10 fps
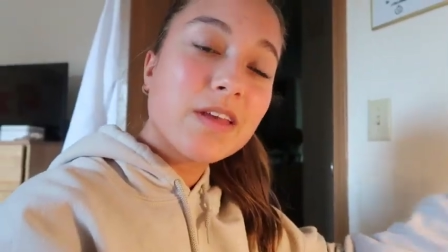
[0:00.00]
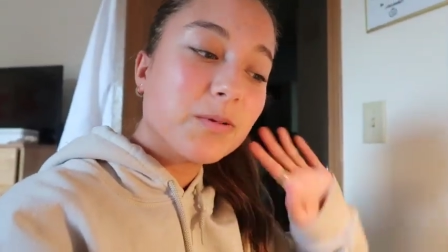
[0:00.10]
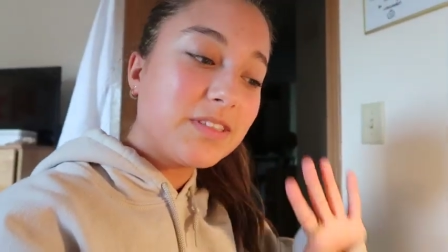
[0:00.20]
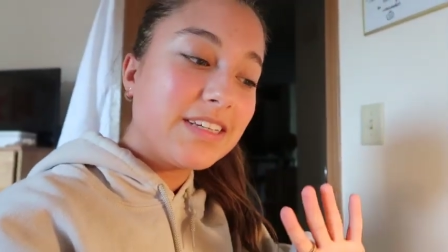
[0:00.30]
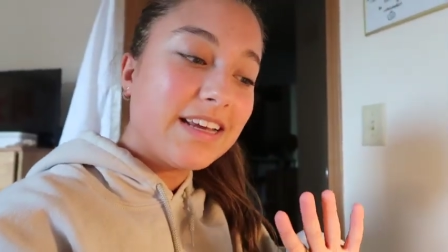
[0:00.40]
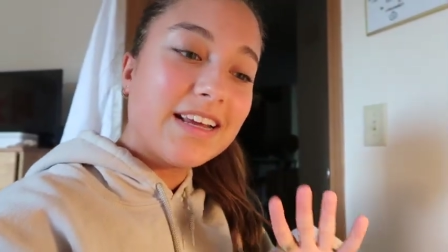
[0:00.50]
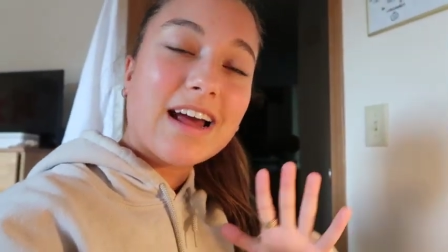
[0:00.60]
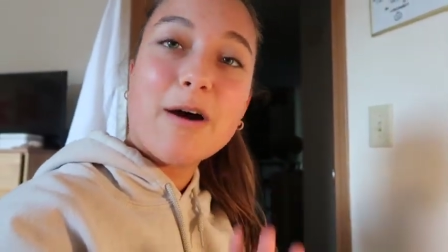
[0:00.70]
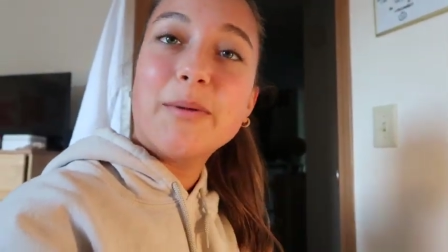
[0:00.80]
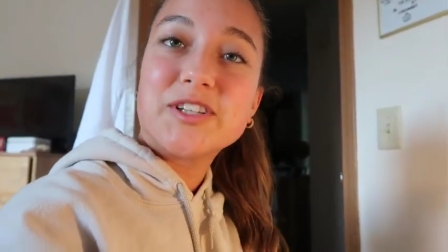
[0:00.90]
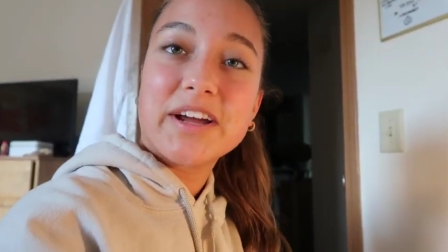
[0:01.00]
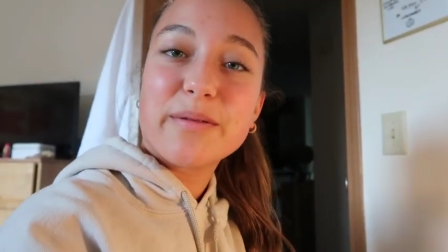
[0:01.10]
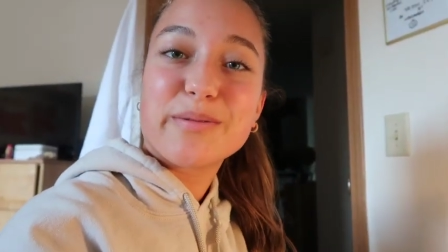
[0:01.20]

We'll see how much I get